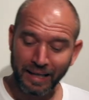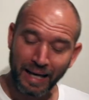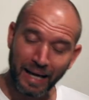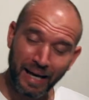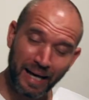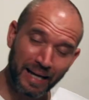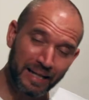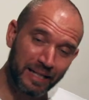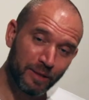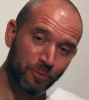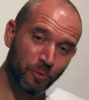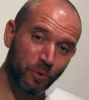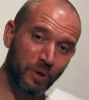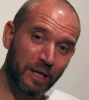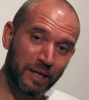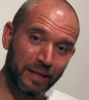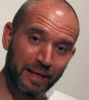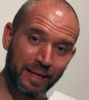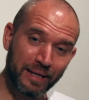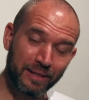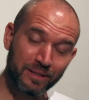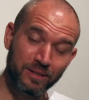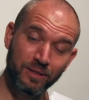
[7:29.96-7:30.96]
and it will
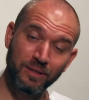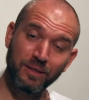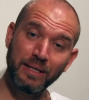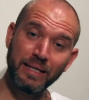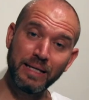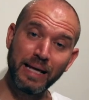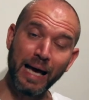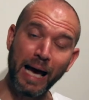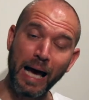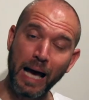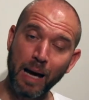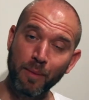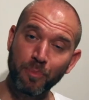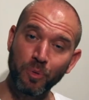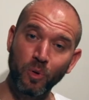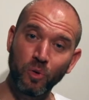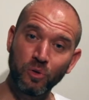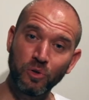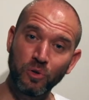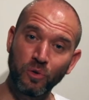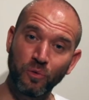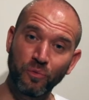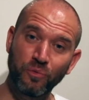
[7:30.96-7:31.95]
connect to the app
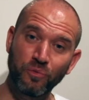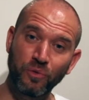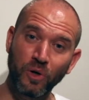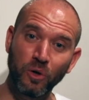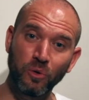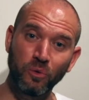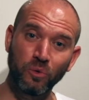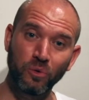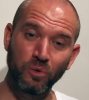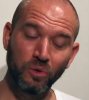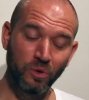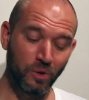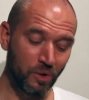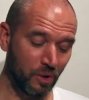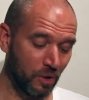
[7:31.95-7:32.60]
on your phone.